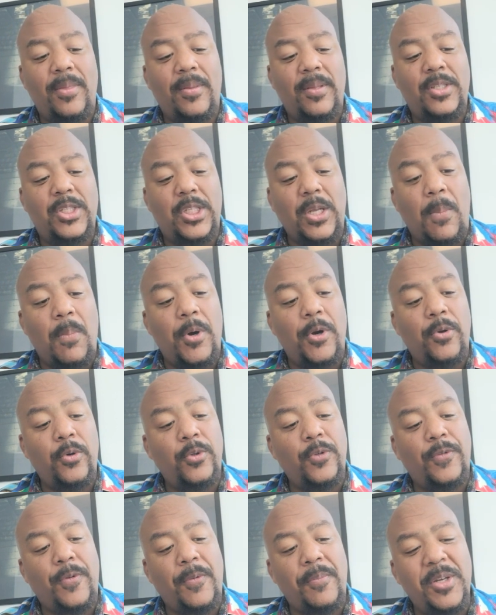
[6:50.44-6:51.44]
someone
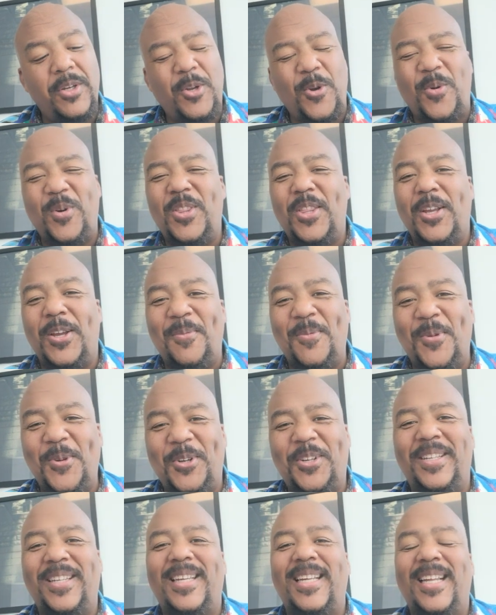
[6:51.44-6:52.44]
who's familiar with the
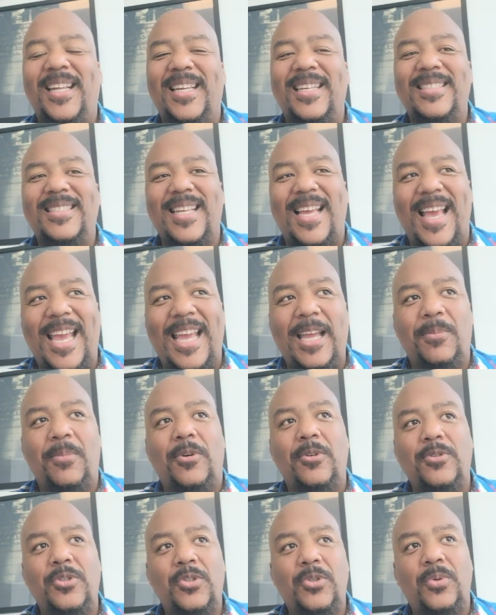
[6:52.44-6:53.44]
community is
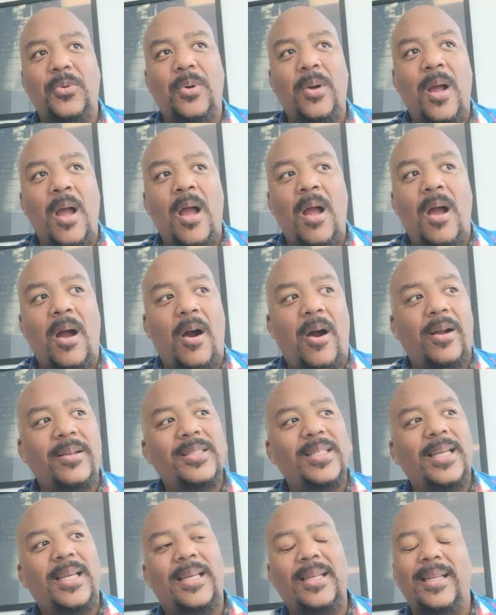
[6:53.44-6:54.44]
able to
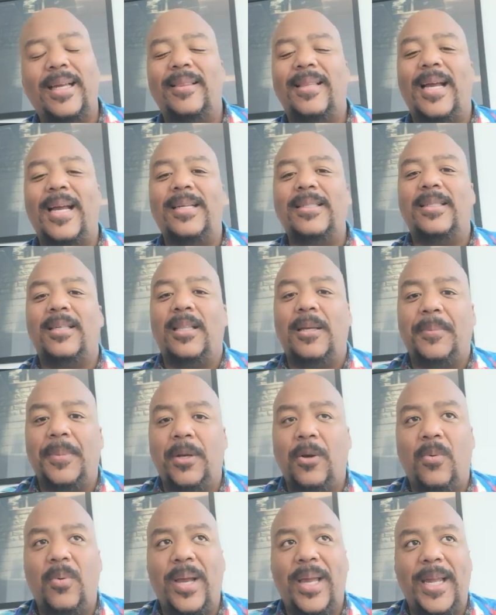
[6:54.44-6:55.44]
articulate that to them in
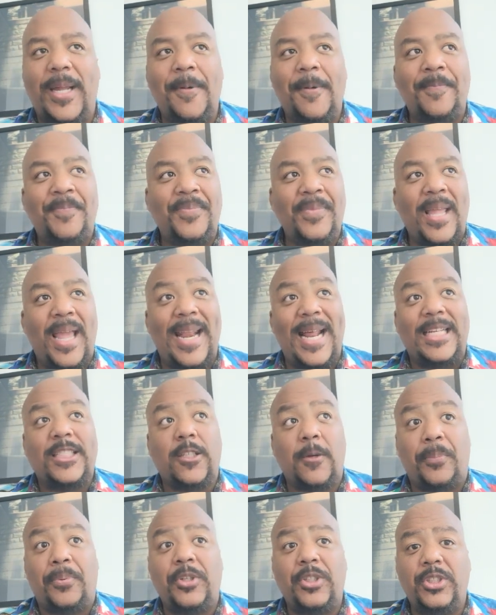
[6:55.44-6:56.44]
a way and has
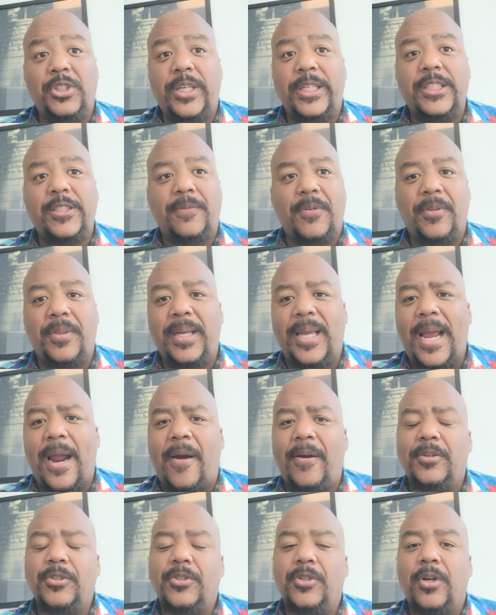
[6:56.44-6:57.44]
appreciation for the
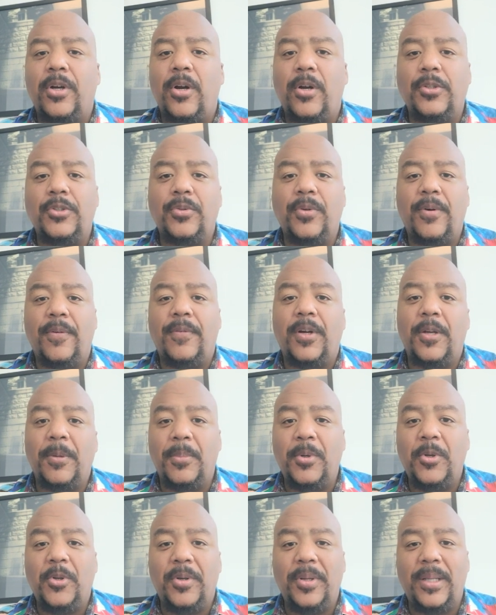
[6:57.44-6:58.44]
character and culture of a
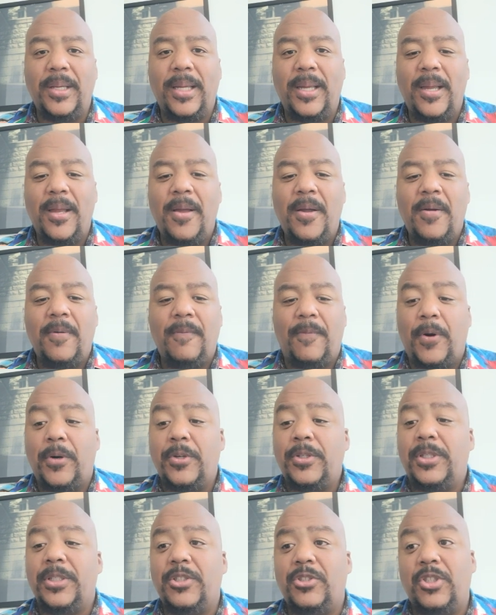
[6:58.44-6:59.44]
community,
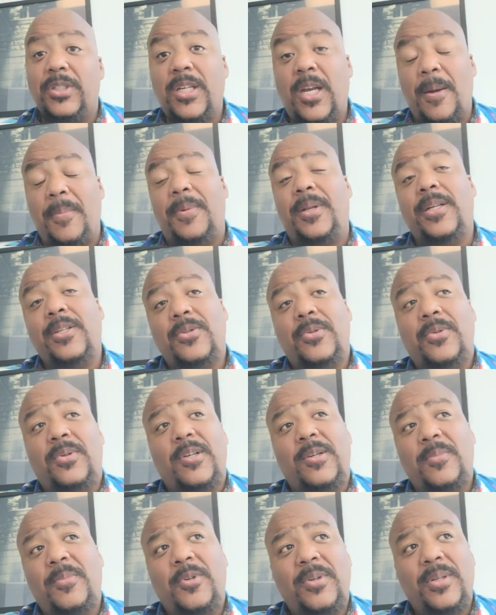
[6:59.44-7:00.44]
versus just coming into a
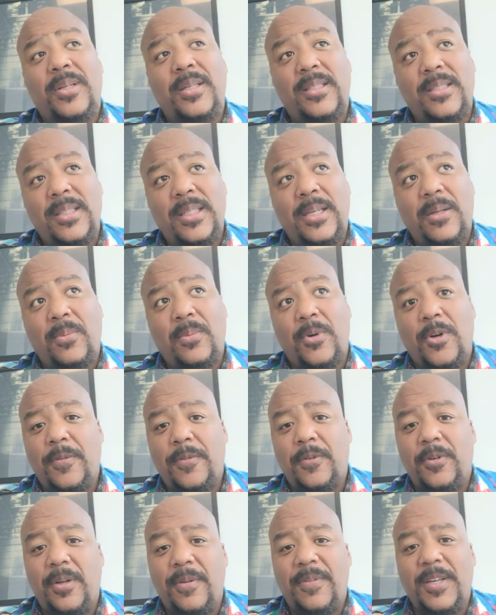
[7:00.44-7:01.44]
community and seeing
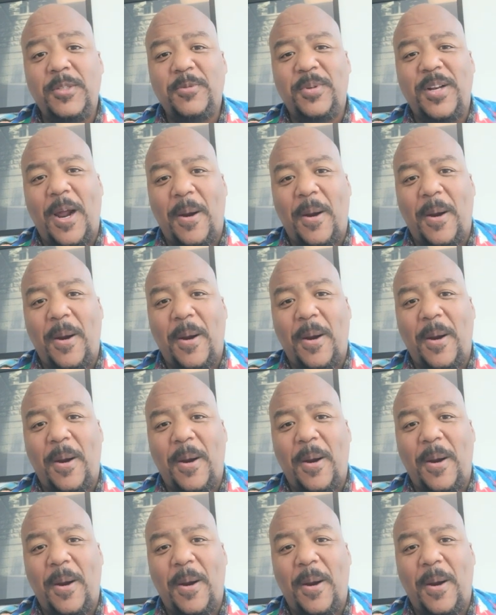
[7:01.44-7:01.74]
wonderful investment